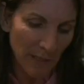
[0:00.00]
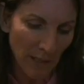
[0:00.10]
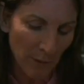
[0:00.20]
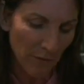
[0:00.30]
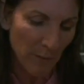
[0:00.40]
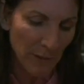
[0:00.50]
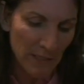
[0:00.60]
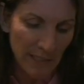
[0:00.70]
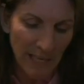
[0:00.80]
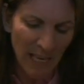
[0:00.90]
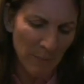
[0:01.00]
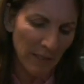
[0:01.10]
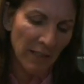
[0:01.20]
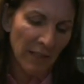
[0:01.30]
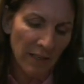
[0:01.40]
about coming off the B C game
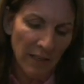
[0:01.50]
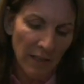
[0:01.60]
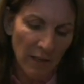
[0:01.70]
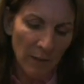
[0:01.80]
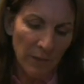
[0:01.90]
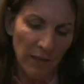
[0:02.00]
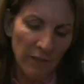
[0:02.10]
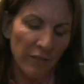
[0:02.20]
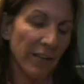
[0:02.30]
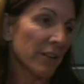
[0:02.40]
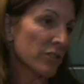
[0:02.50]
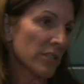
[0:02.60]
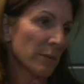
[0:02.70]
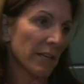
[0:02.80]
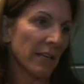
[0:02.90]
and um, the level of
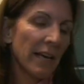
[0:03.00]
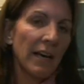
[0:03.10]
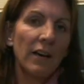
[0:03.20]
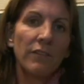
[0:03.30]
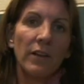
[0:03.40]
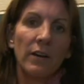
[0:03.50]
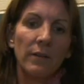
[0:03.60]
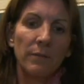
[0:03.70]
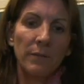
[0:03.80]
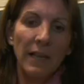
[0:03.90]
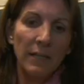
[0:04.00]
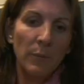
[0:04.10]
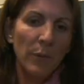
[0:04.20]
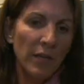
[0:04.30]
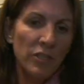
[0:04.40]
energy we didn't have, the lack
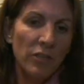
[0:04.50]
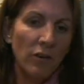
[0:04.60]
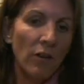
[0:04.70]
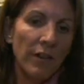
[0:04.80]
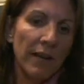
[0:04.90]
of pressure, all